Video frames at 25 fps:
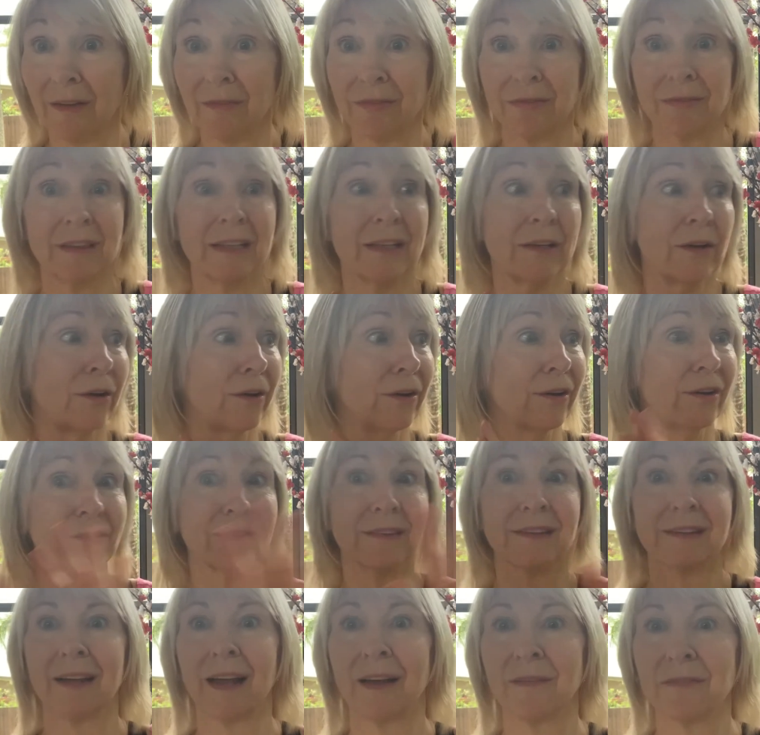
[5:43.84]
The earth
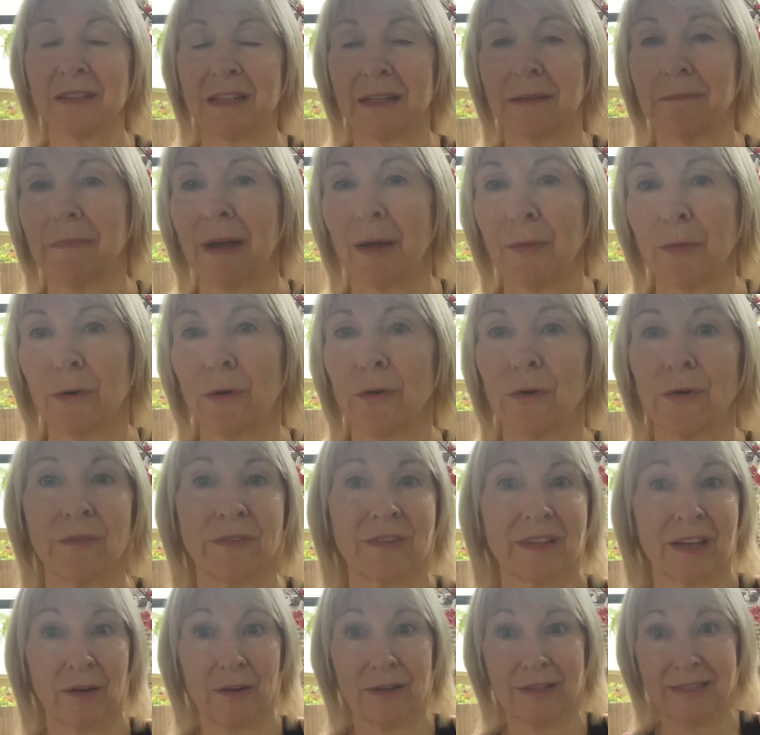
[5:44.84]
loves it. Mother
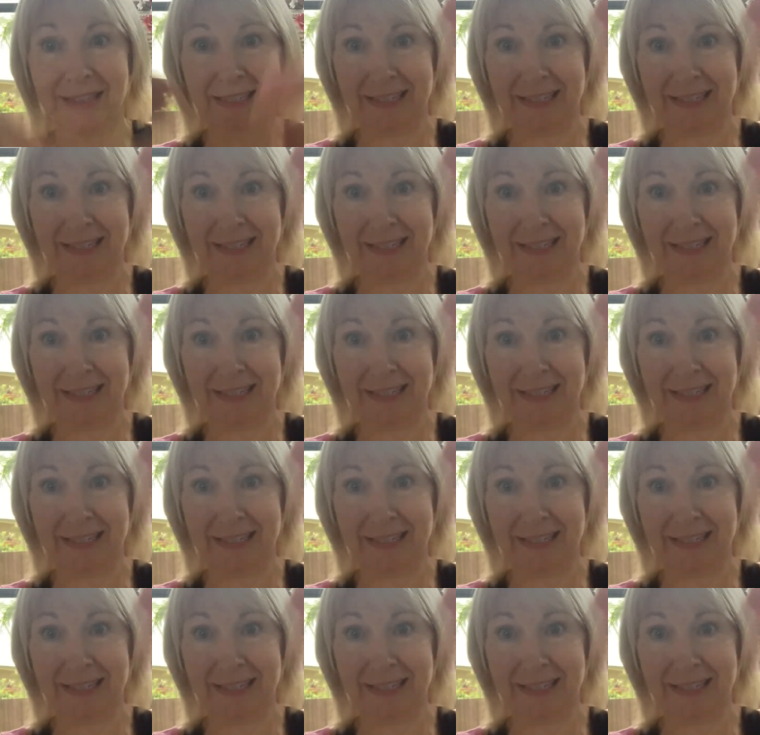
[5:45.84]
Earth goes,